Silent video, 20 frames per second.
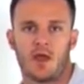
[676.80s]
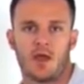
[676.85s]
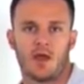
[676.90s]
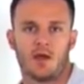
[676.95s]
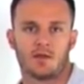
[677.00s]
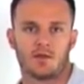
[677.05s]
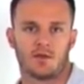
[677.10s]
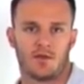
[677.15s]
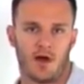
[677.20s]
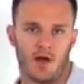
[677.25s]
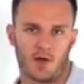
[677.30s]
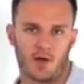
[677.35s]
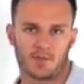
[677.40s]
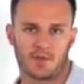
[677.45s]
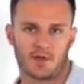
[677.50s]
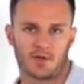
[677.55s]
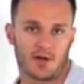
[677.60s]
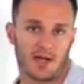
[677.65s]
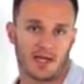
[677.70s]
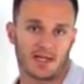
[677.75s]
To help
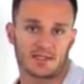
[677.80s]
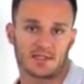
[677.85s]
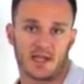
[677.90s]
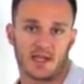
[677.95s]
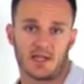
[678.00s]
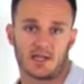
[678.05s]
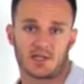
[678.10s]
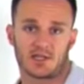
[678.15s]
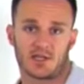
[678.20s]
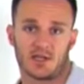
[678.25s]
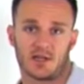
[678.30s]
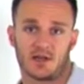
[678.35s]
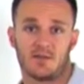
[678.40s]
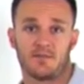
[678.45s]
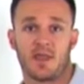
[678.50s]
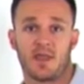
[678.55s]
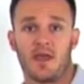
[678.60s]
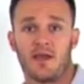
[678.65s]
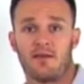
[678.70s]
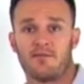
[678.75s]
the
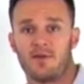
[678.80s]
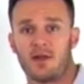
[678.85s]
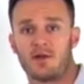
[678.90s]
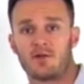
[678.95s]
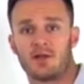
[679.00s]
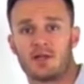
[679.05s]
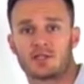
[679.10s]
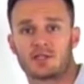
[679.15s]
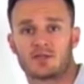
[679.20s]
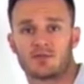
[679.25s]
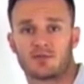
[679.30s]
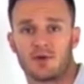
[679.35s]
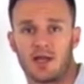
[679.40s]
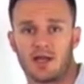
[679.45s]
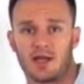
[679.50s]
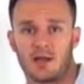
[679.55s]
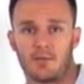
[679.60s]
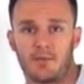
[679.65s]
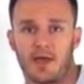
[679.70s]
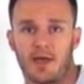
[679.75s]
relaxation, various
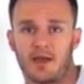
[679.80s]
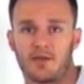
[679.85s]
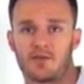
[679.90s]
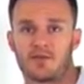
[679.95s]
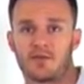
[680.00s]
random pain-free